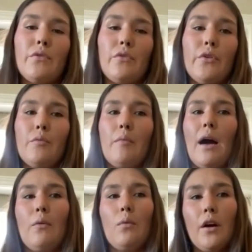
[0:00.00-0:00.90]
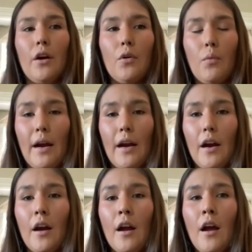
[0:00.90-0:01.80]
through my work,
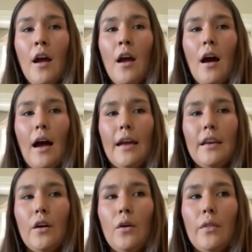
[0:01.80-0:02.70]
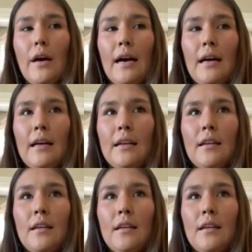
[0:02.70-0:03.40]
where I know that